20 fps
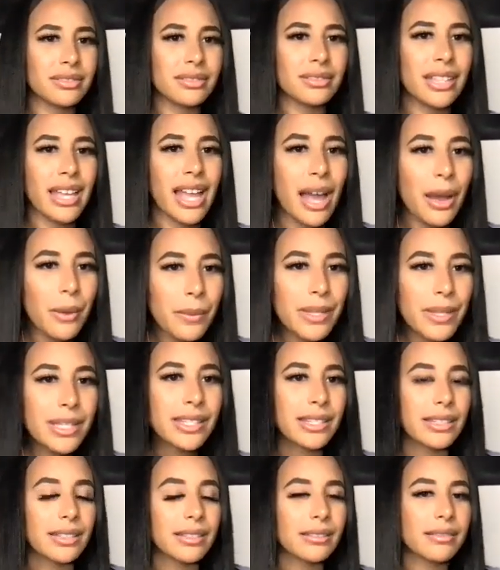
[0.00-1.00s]
How is
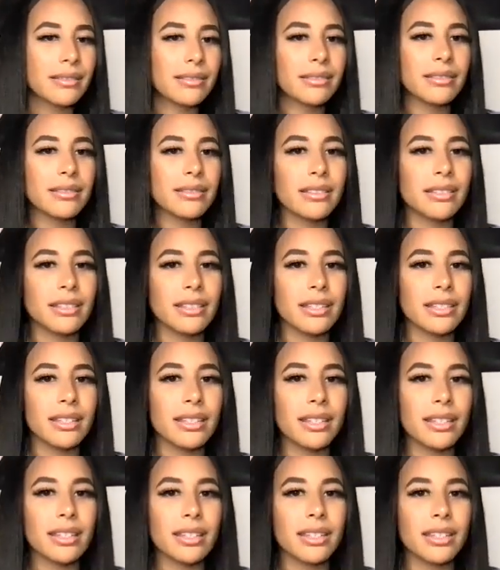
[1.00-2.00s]
it?
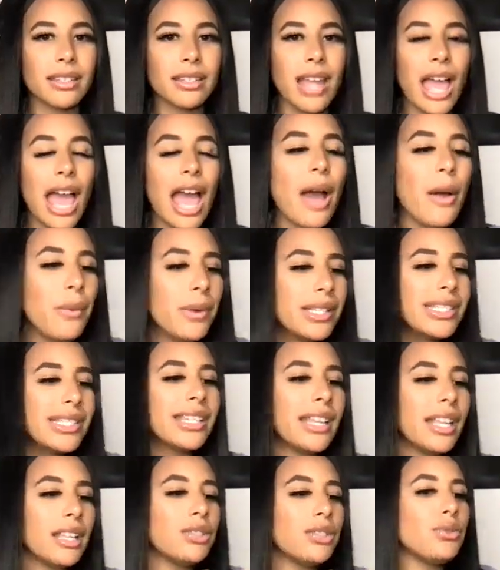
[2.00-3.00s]
How is it
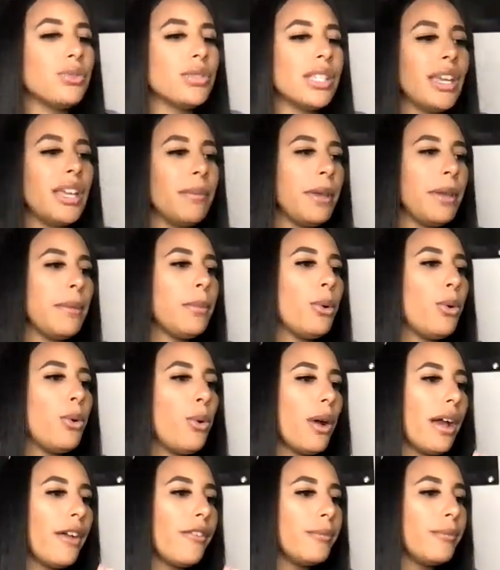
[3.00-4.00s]
that you see people who
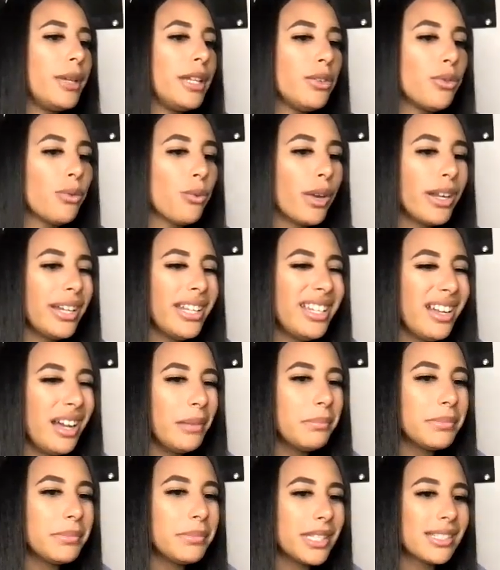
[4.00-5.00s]
have been running
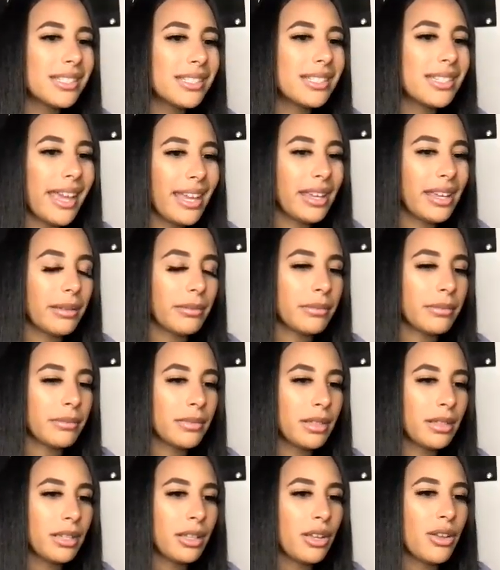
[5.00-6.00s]
up this game
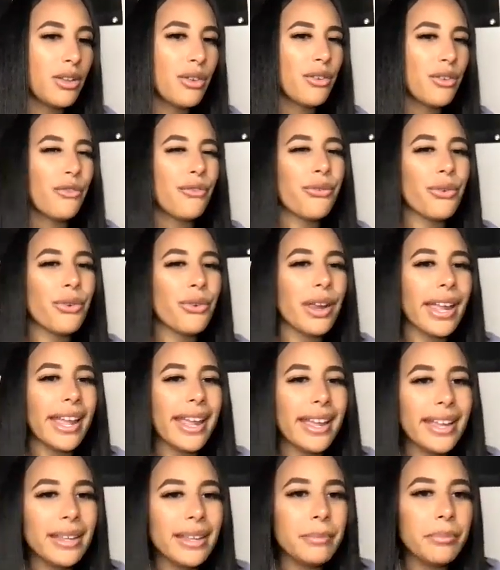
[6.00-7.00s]
for
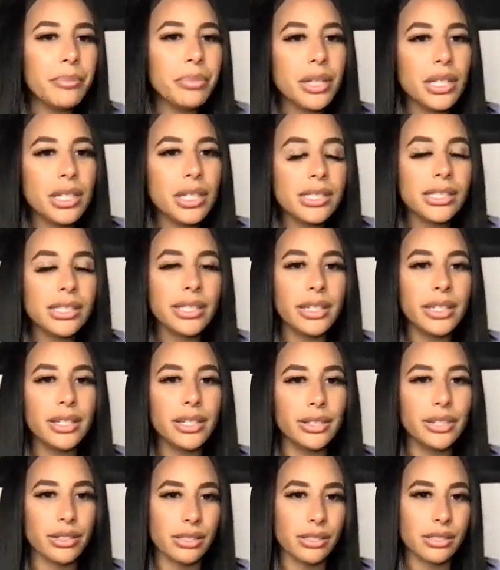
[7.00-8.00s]
8+
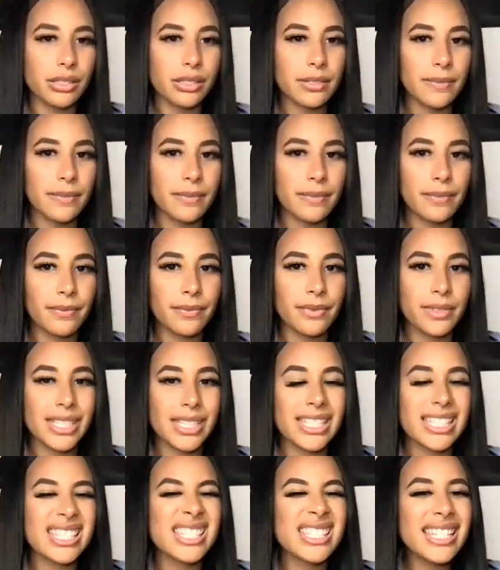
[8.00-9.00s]
years,
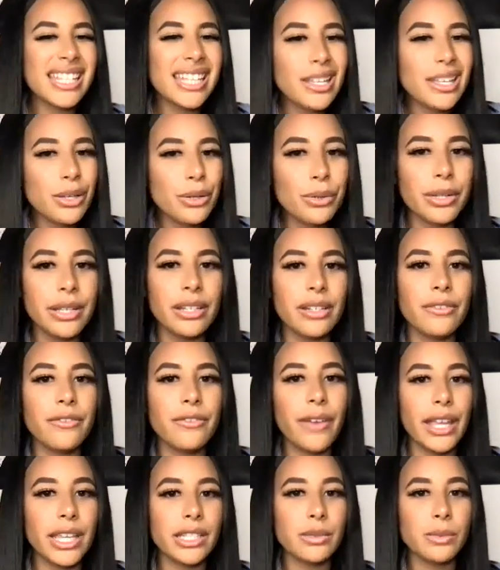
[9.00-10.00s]
still in
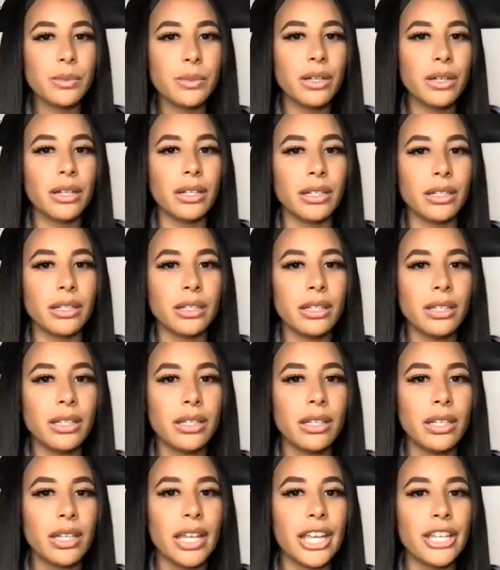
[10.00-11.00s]
phase one,
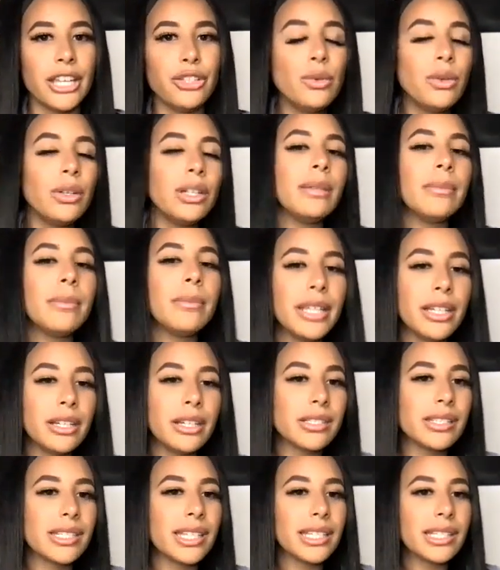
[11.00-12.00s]
and you only been here
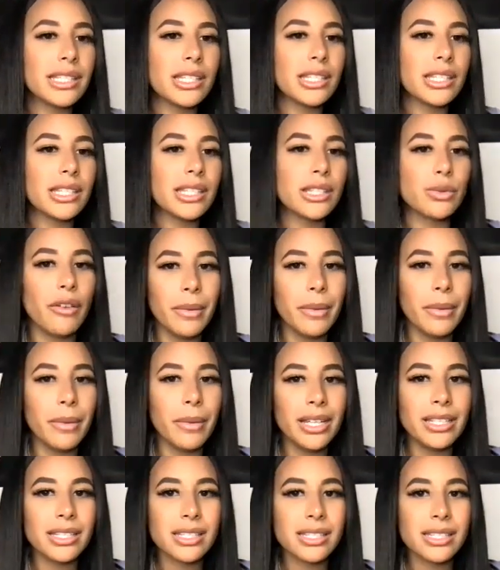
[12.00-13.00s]
6 to 12
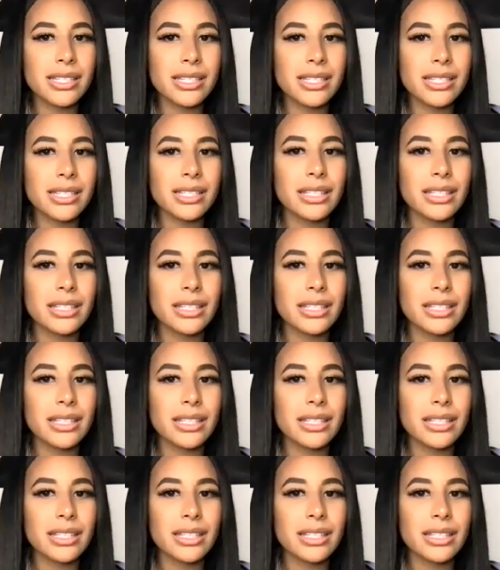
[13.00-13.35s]
months,